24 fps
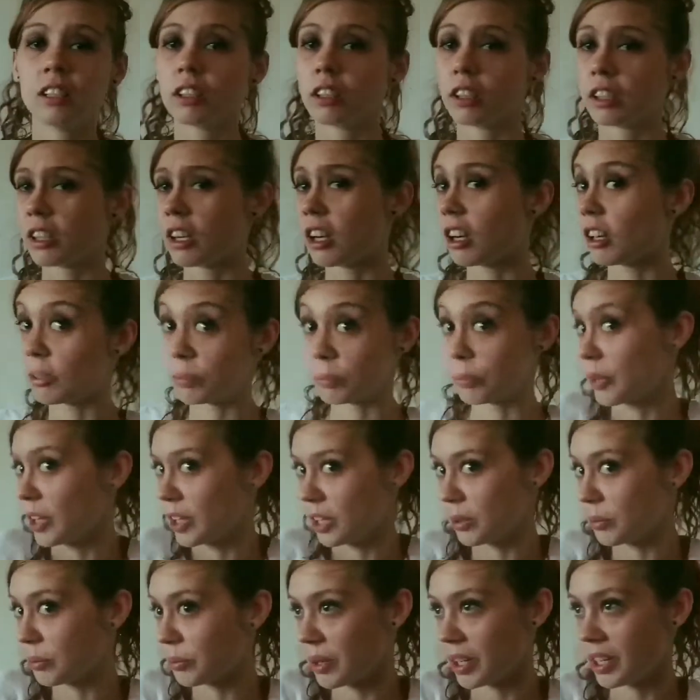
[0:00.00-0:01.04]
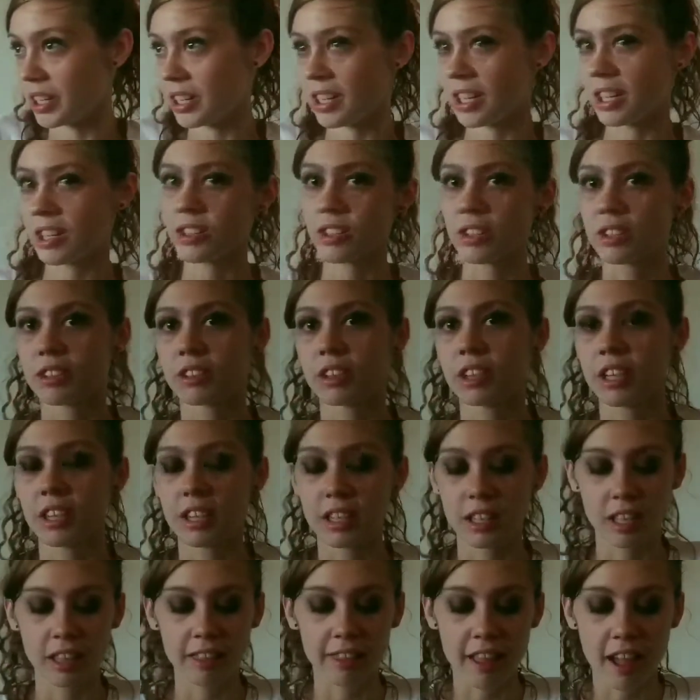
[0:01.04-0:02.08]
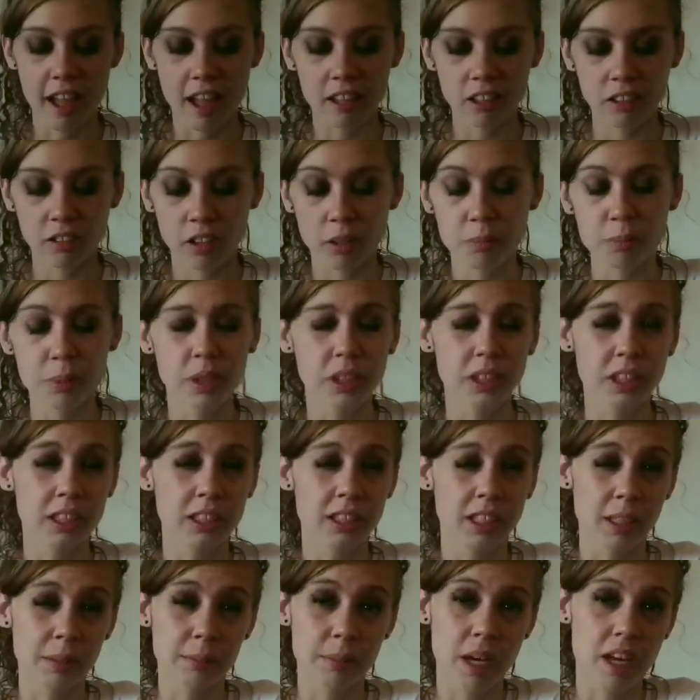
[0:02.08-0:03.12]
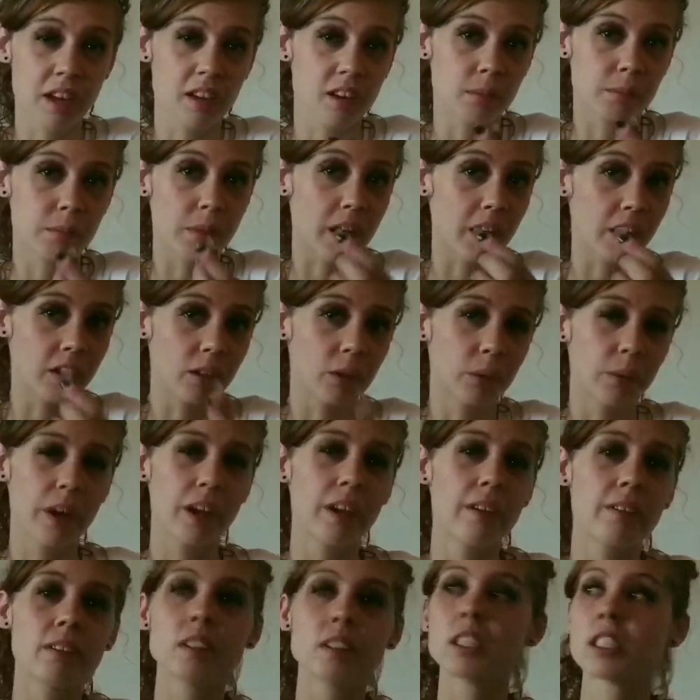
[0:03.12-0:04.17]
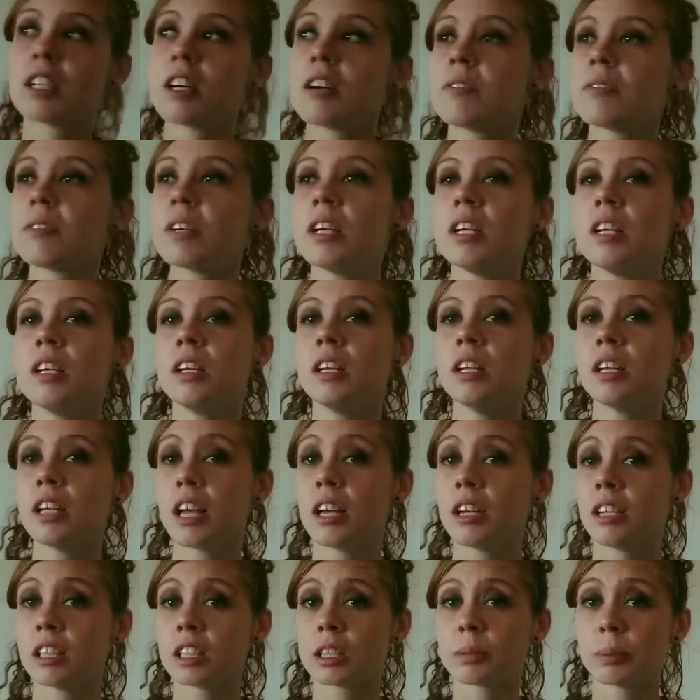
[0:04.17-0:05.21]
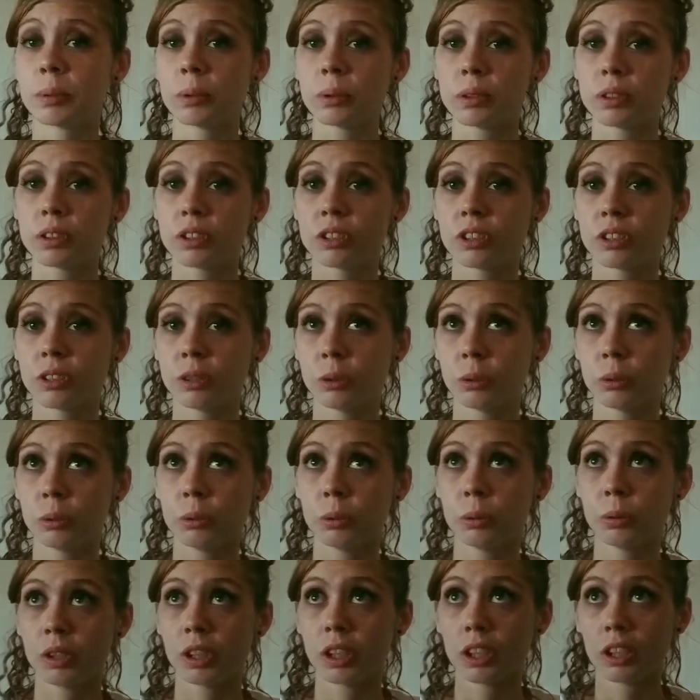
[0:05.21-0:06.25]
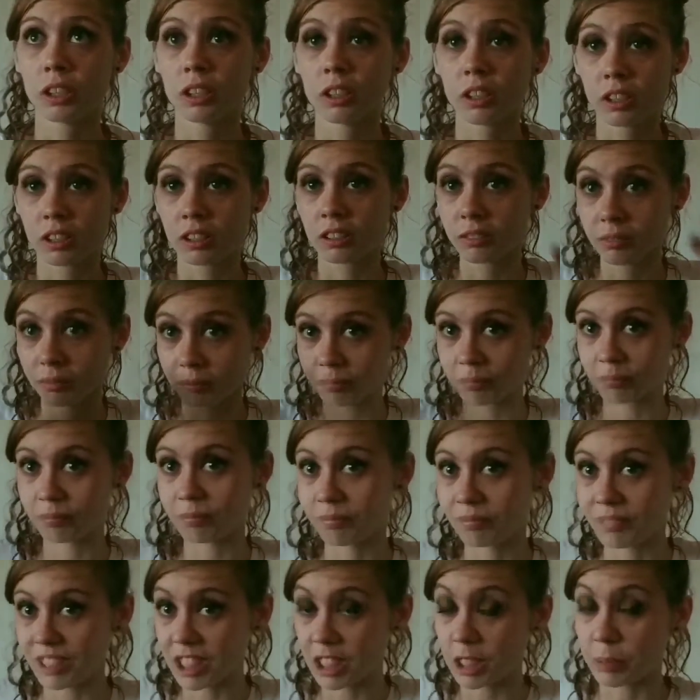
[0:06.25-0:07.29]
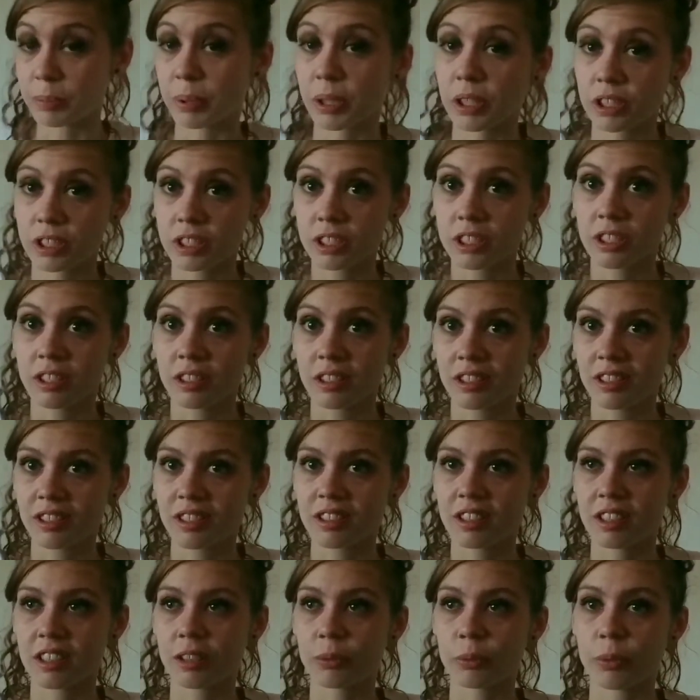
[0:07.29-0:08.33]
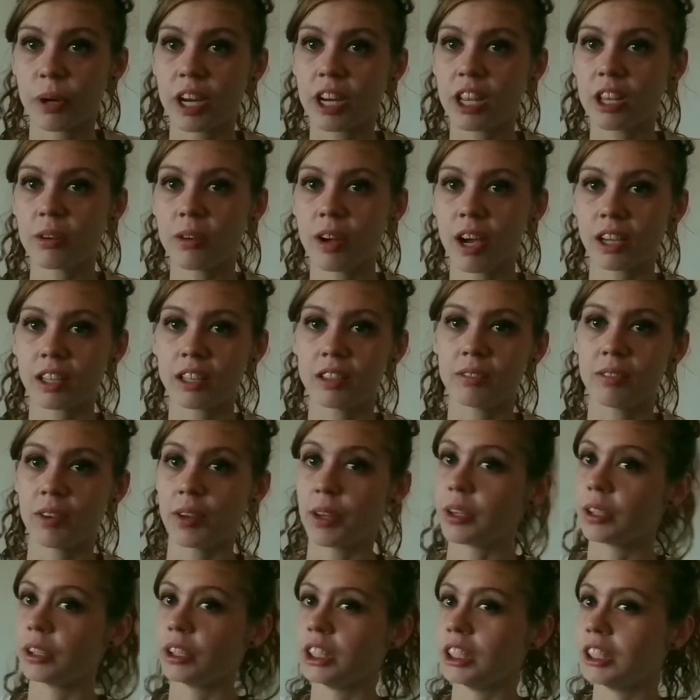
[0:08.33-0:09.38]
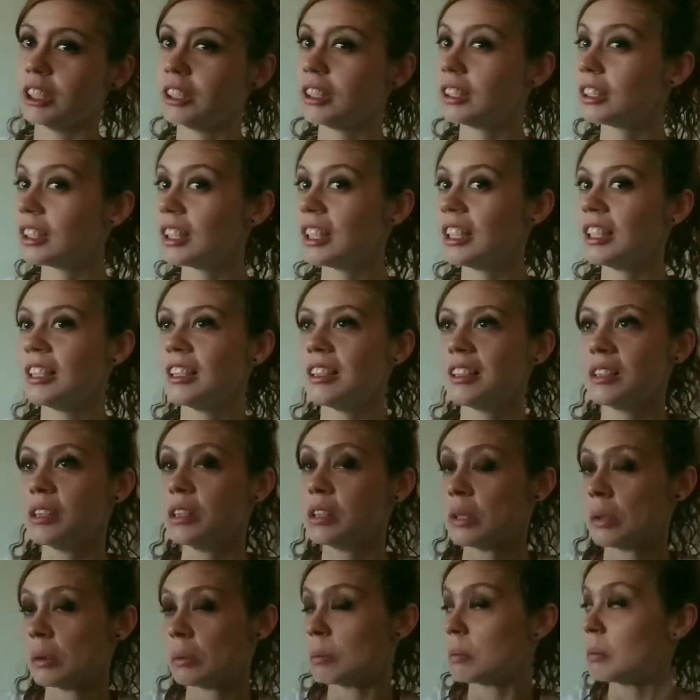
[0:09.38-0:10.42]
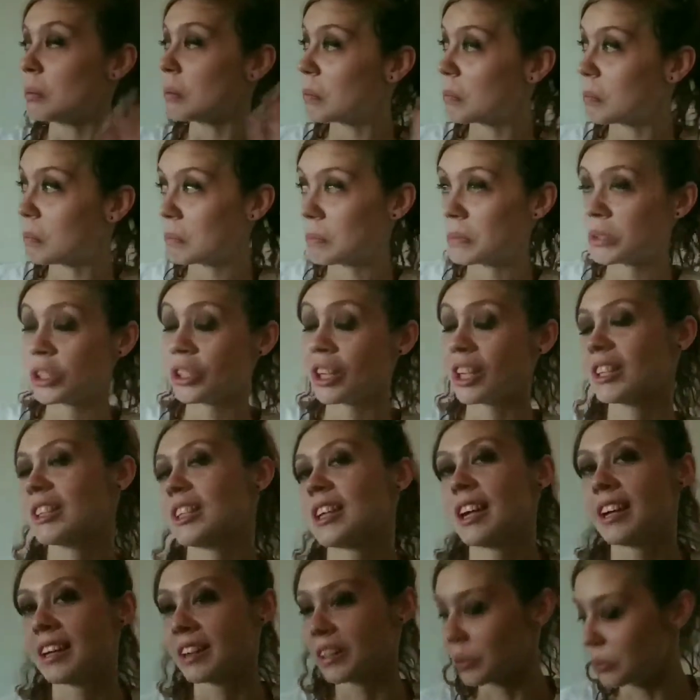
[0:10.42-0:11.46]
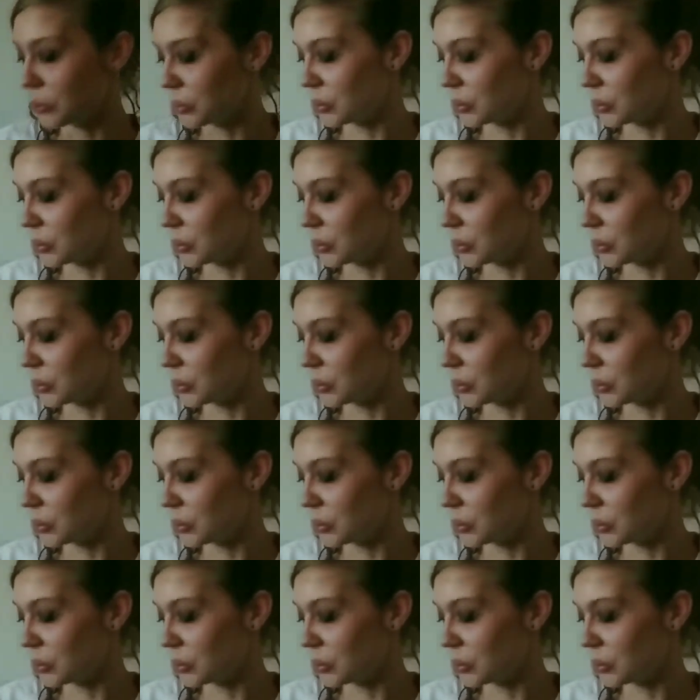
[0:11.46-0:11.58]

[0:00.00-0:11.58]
or are afraid of radiation or anything like that, you can put these like by your microwave and stuff, and it's supposed to disperse the radioactive energies. So that's kind of